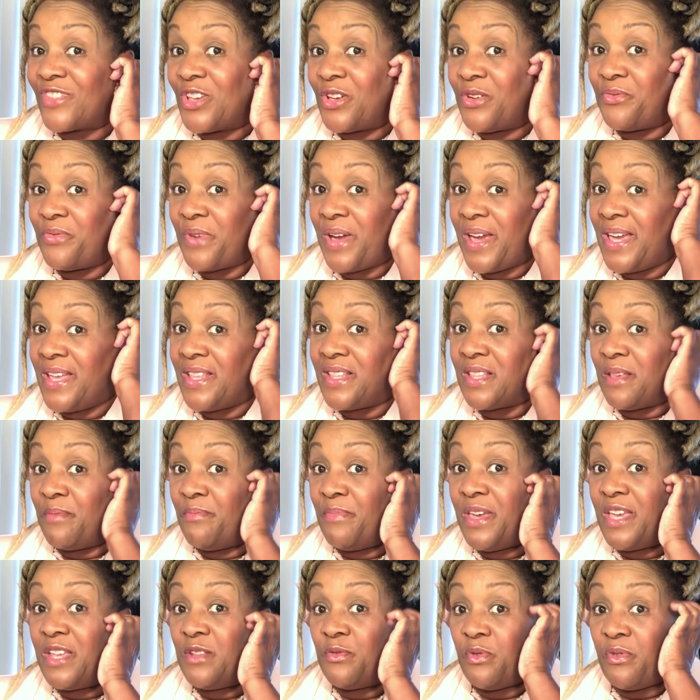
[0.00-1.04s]
All right, the
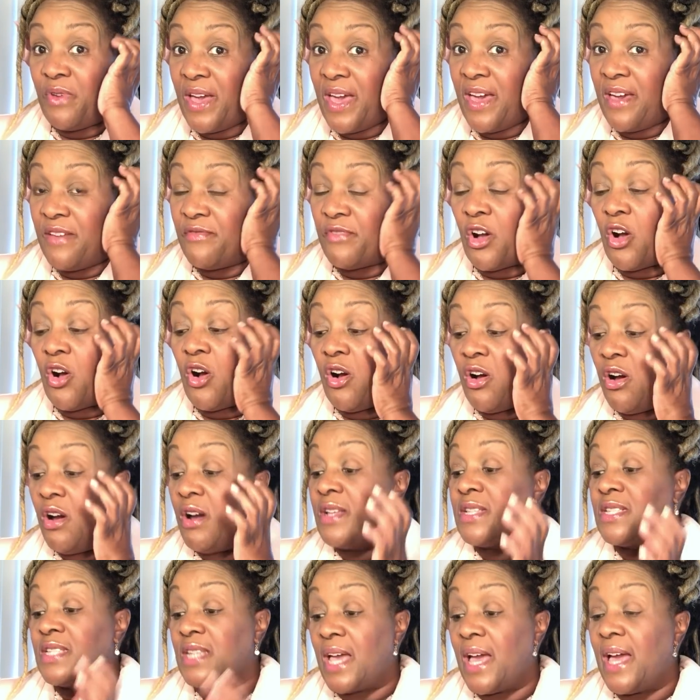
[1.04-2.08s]
men will have a
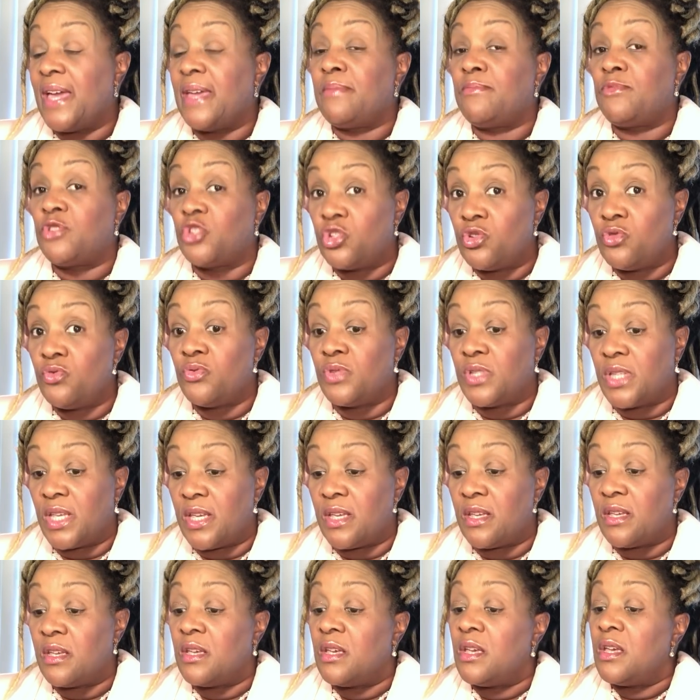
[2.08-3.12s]
hard time
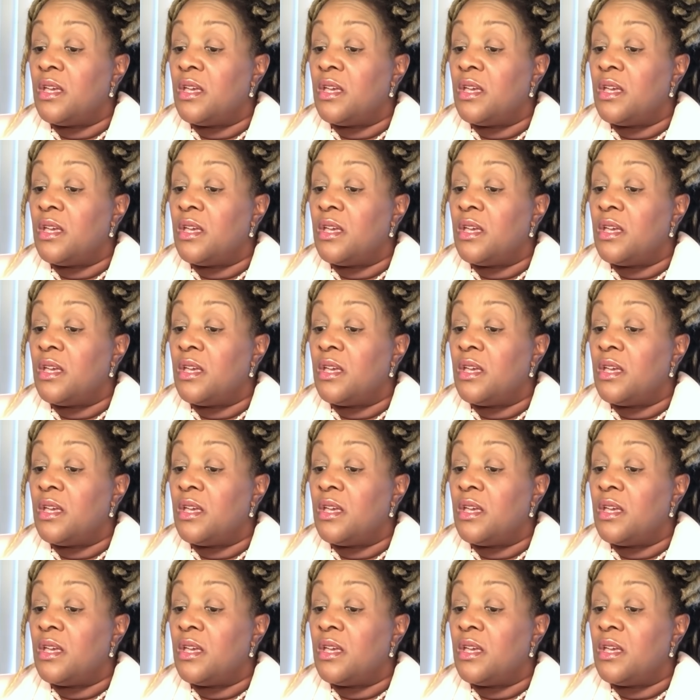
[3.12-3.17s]
choosing.